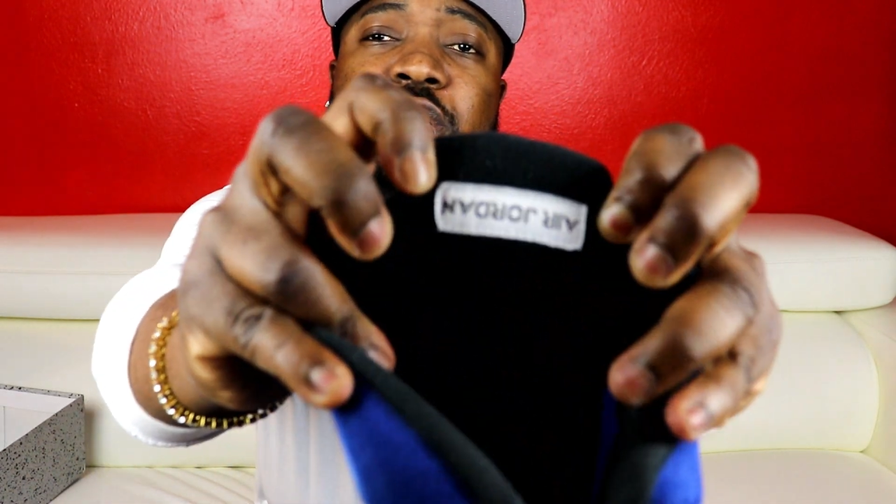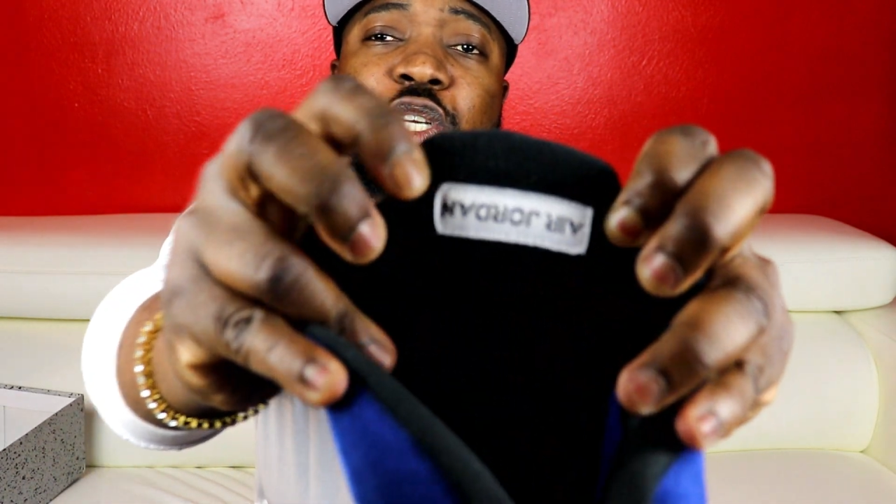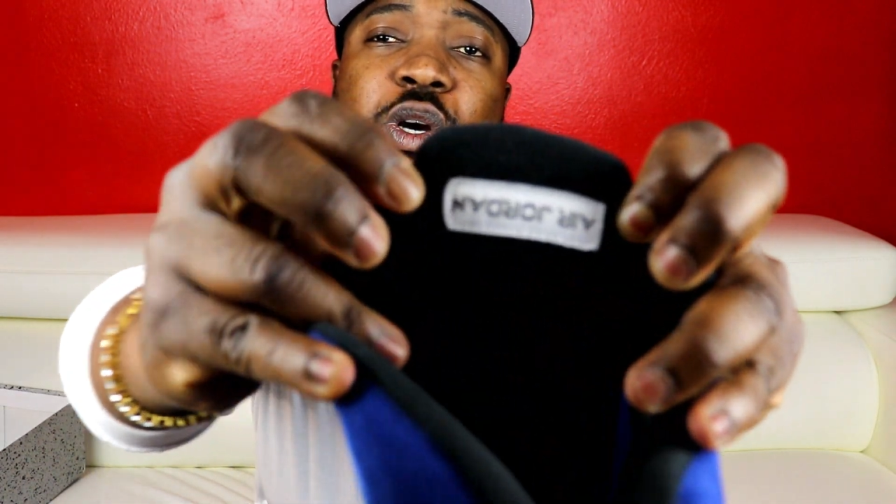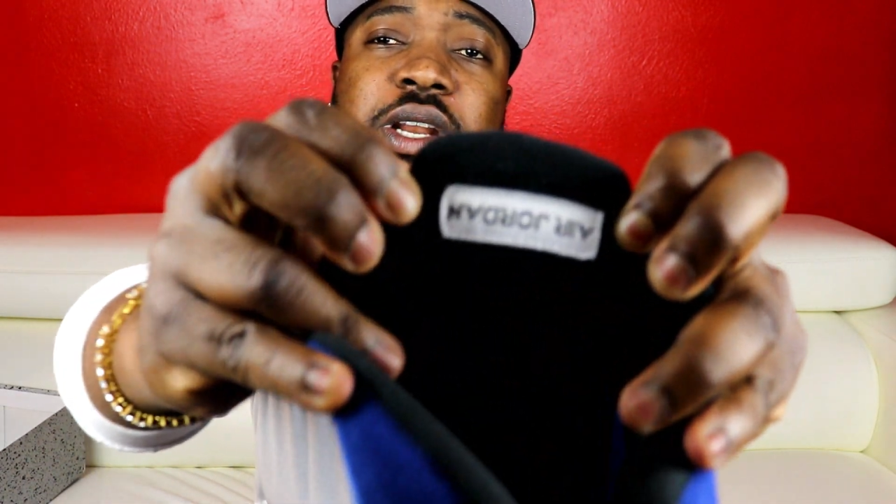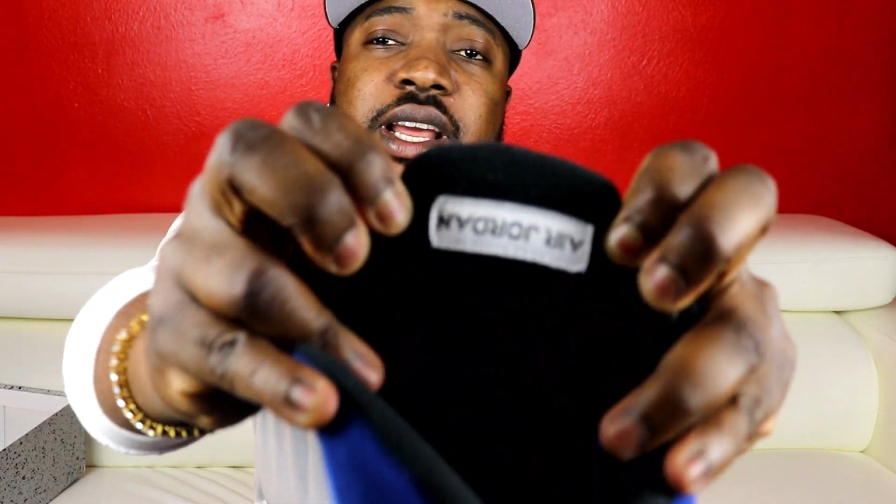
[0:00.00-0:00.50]

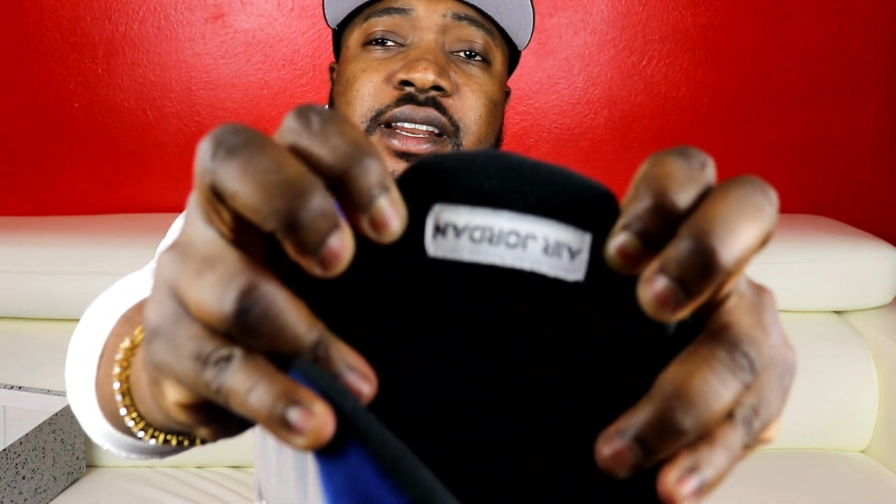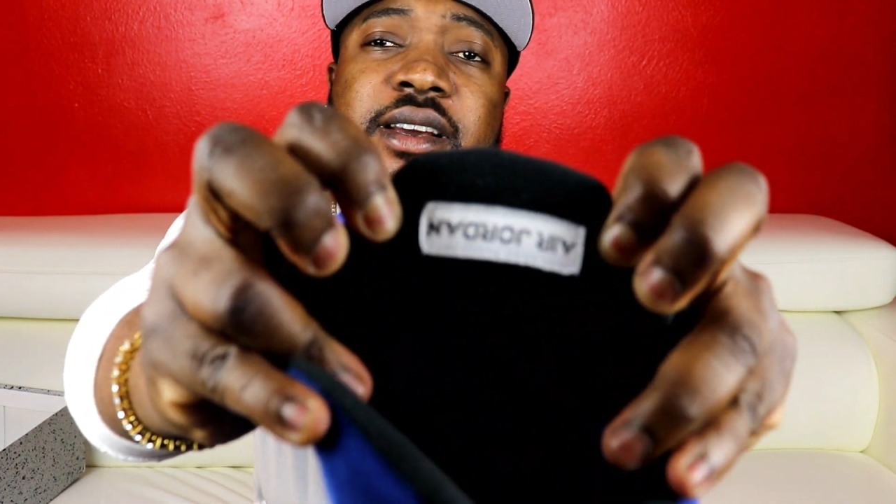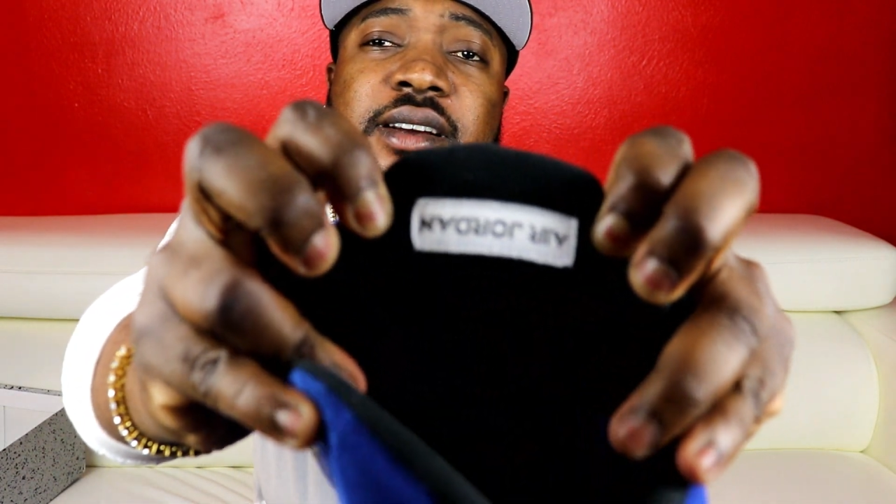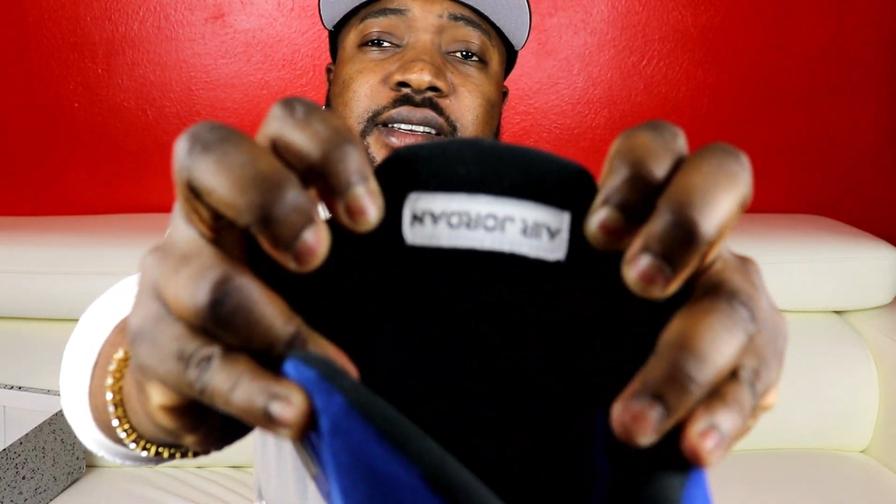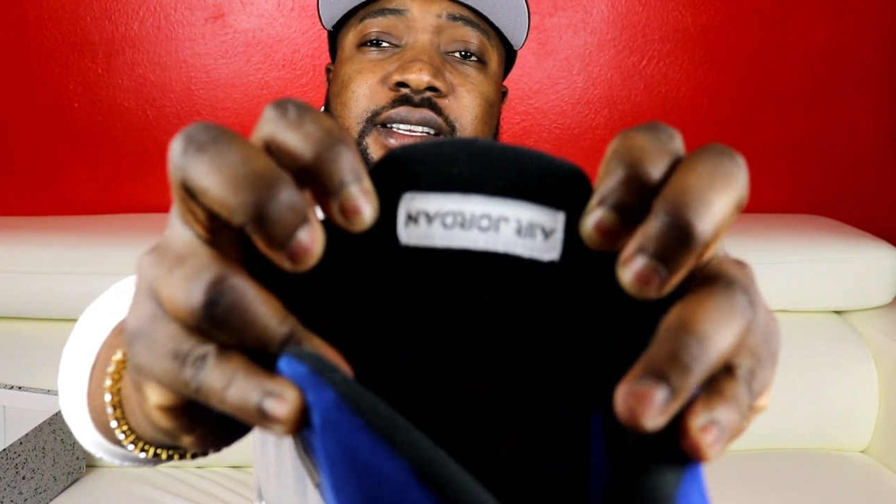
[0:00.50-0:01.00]

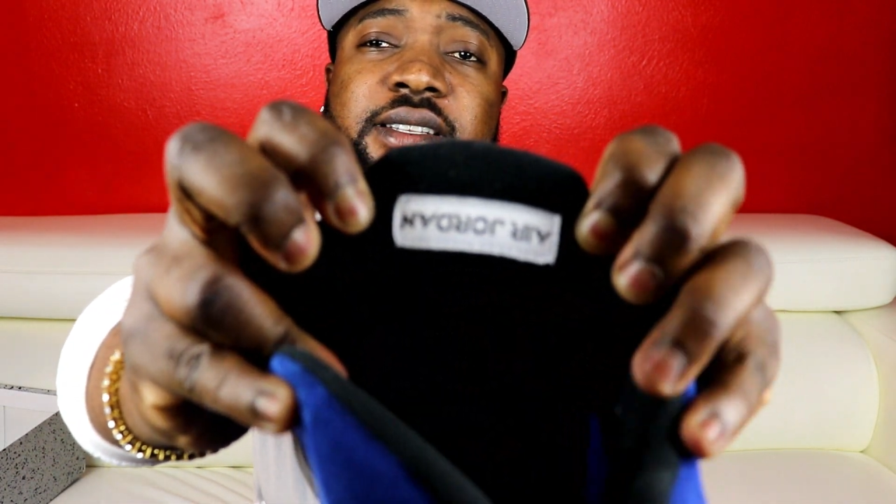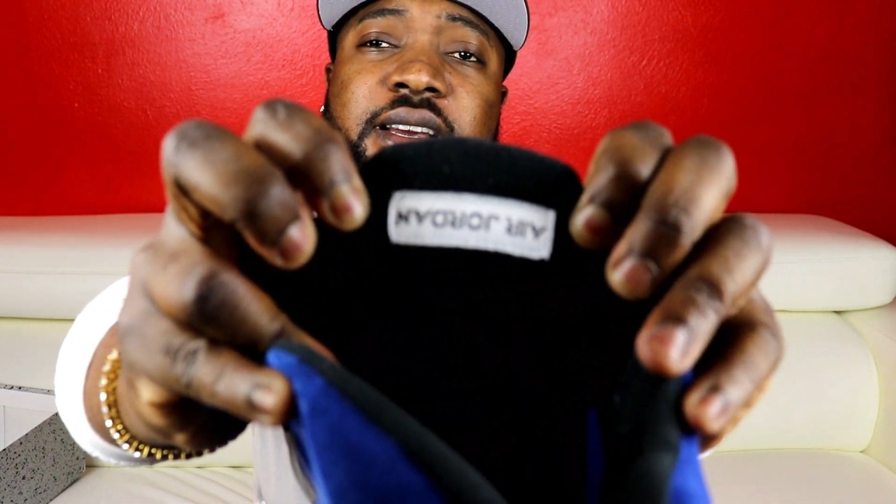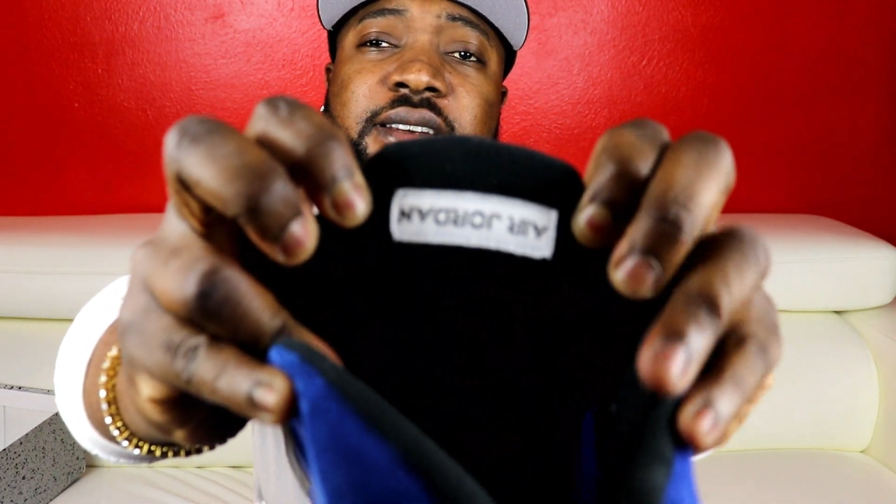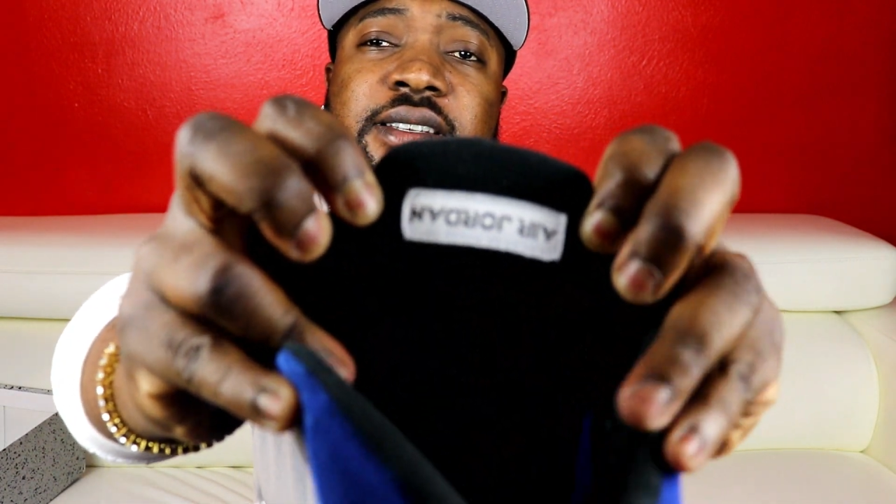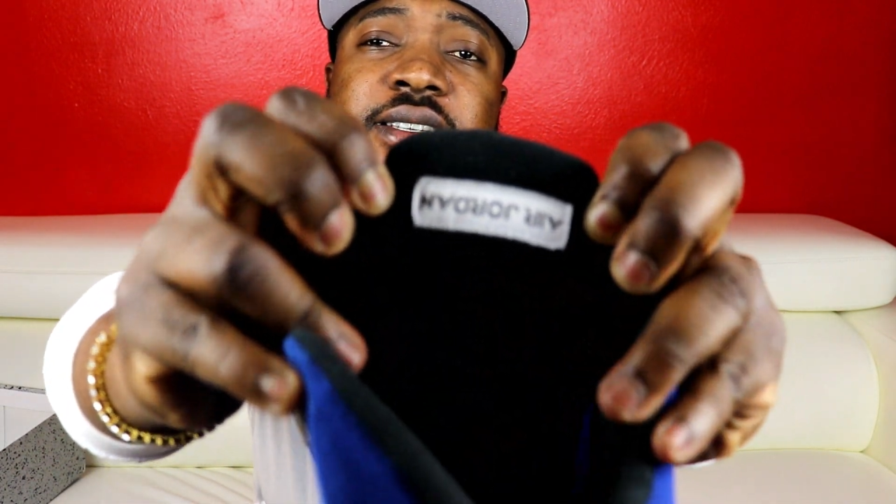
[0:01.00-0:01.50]
Jordan on the
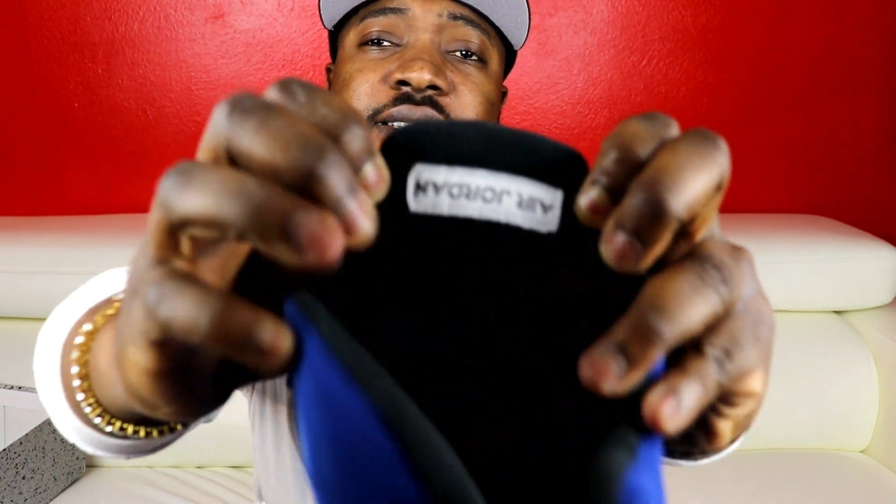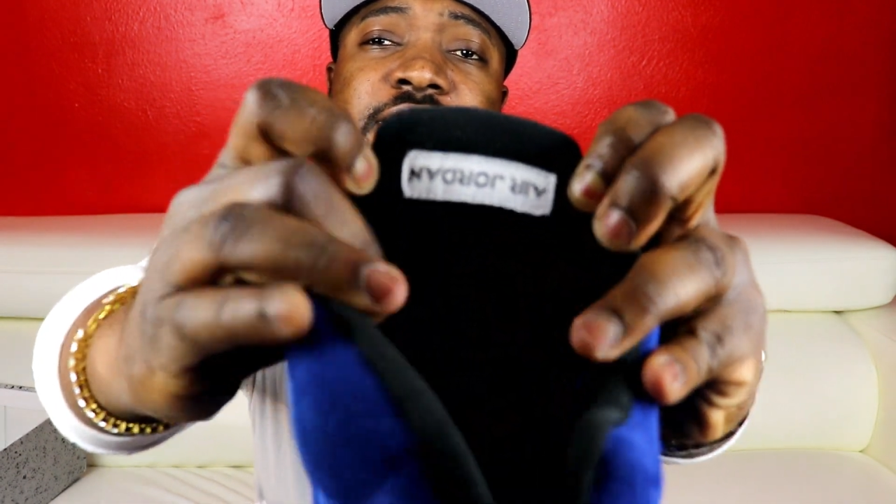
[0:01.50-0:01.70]
tongue,